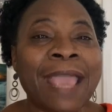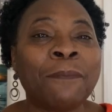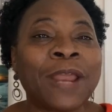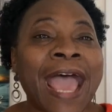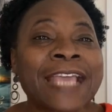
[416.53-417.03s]

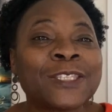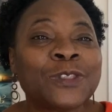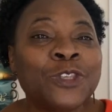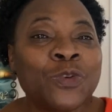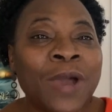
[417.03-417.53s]
But
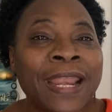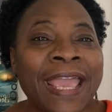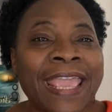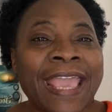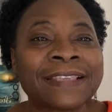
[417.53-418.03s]
as you and
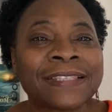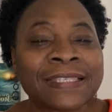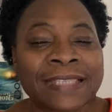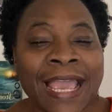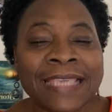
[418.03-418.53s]
I
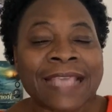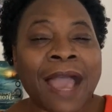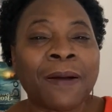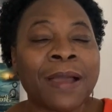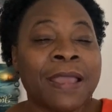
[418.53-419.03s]
exercise
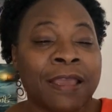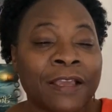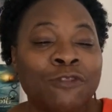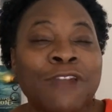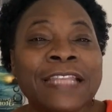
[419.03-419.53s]
our
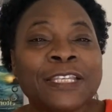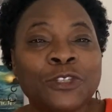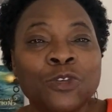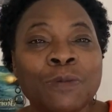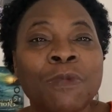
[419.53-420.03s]

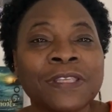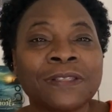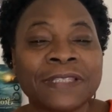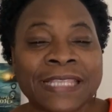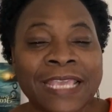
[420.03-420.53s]
gratitude
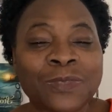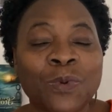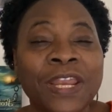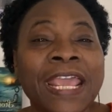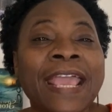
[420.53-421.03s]
muscles, guess
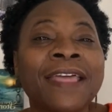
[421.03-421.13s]
what?